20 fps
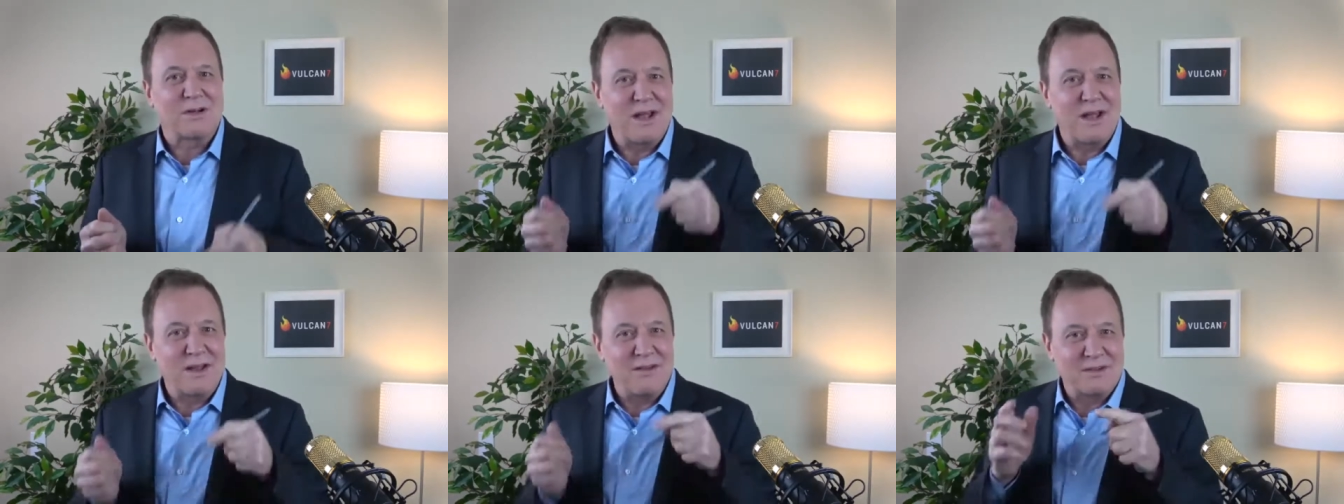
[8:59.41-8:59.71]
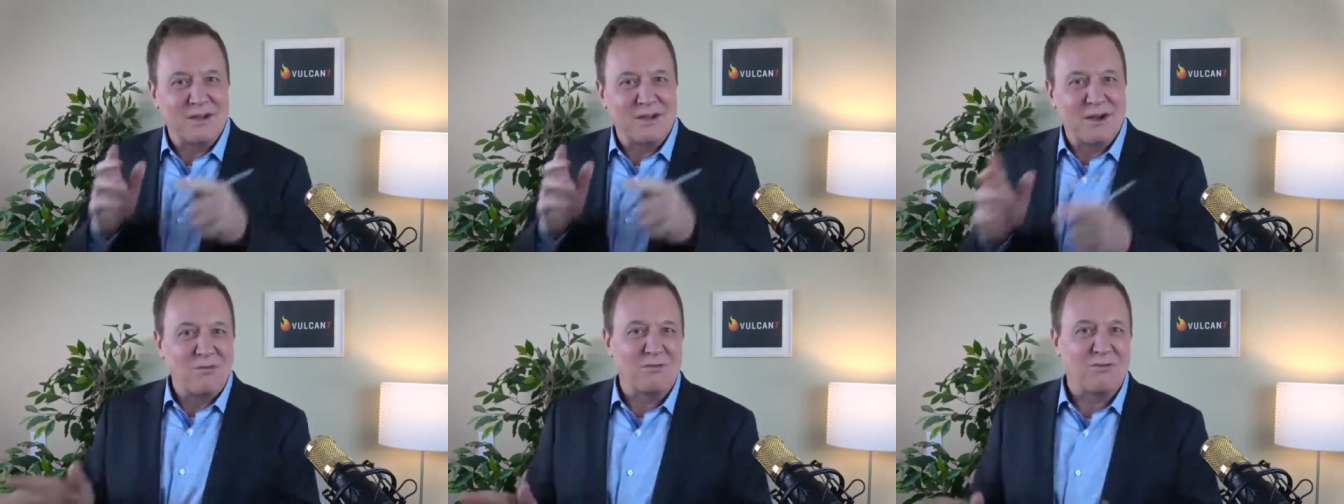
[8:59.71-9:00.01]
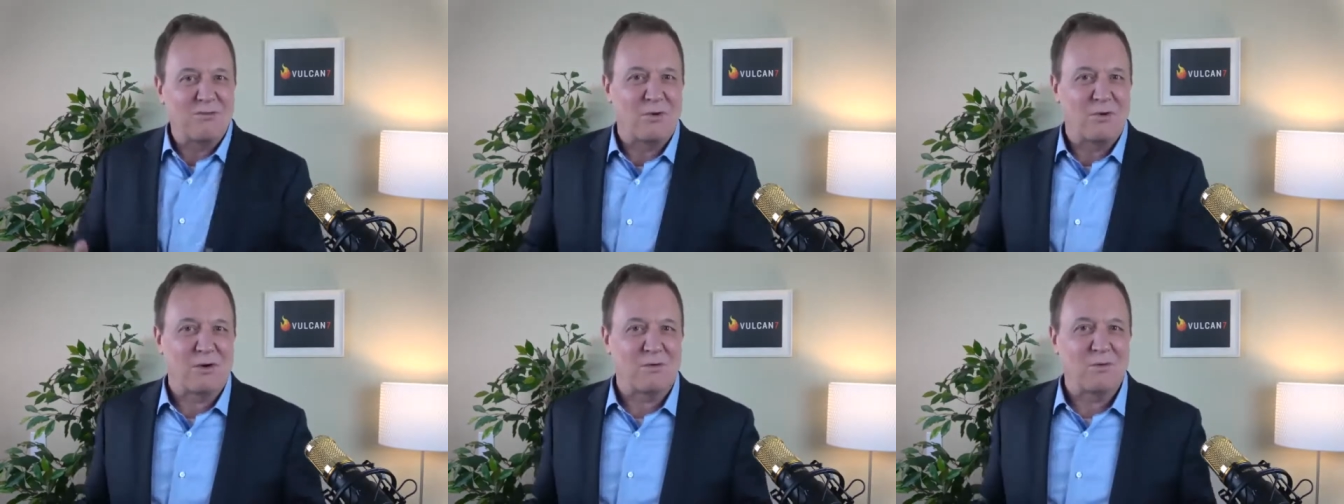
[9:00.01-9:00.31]
and go
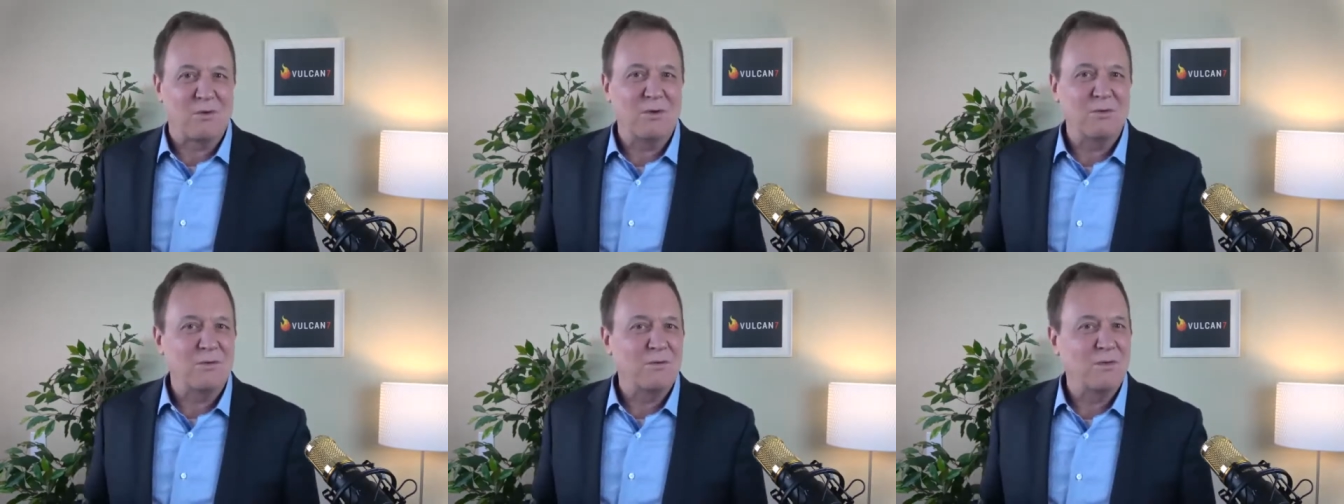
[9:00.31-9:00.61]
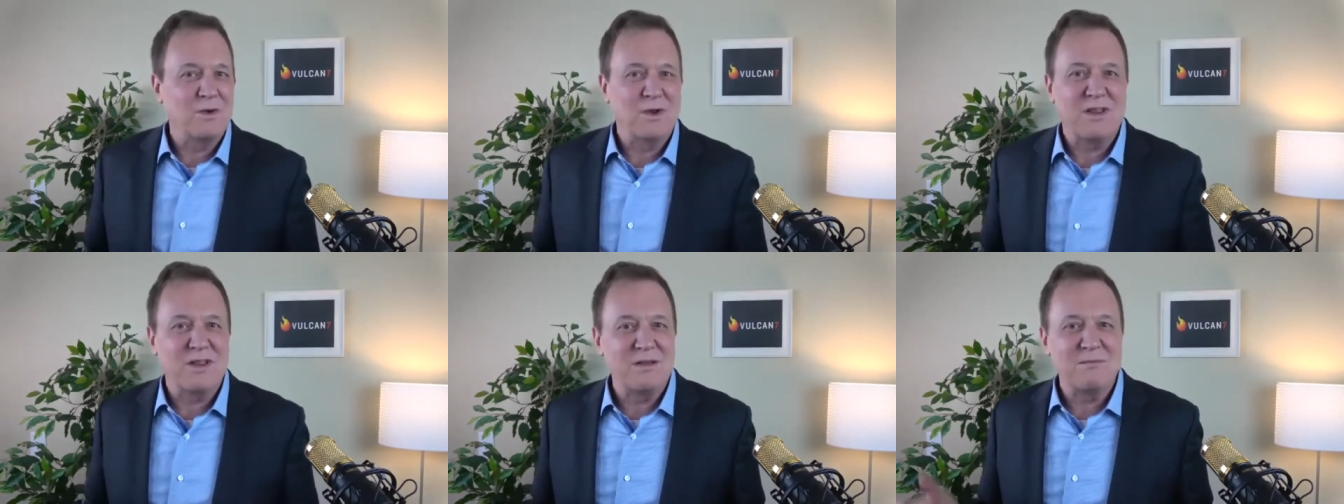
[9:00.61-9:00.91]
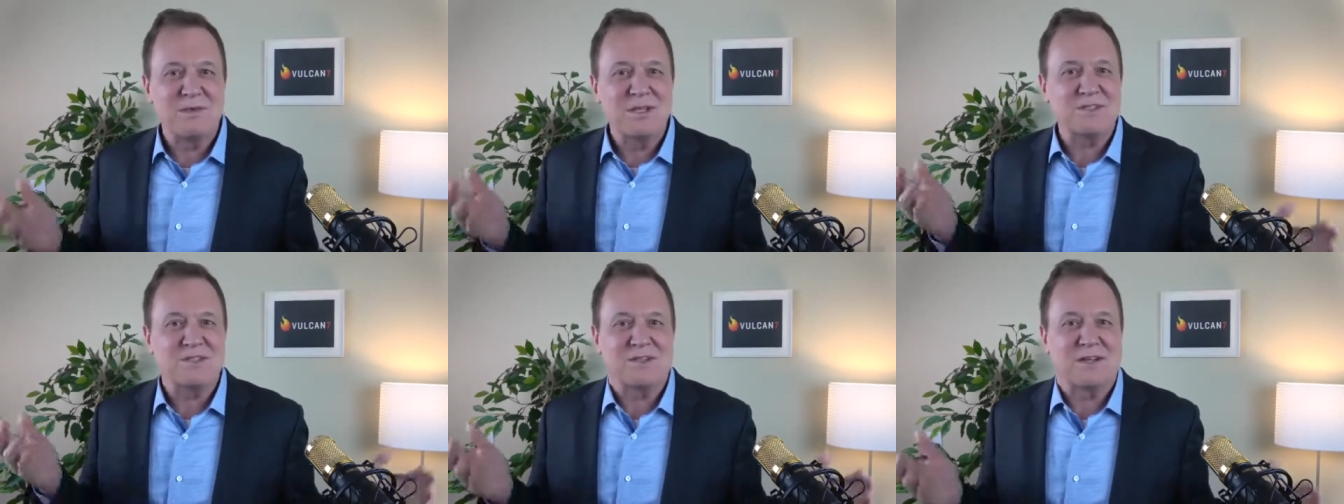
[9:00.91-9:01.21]
for it? What are they
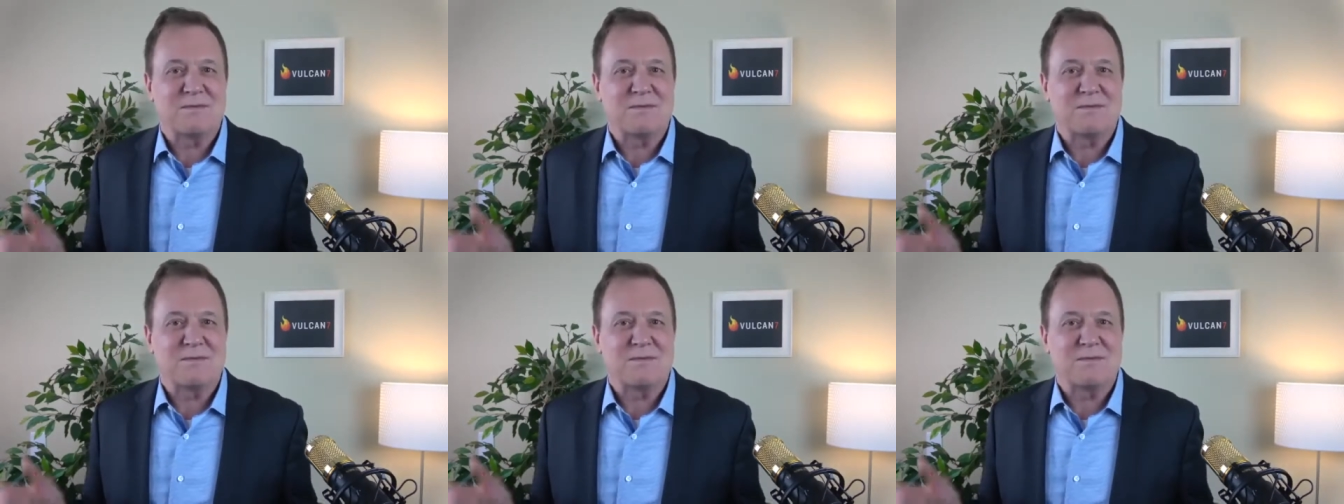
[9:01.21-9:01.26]
missing?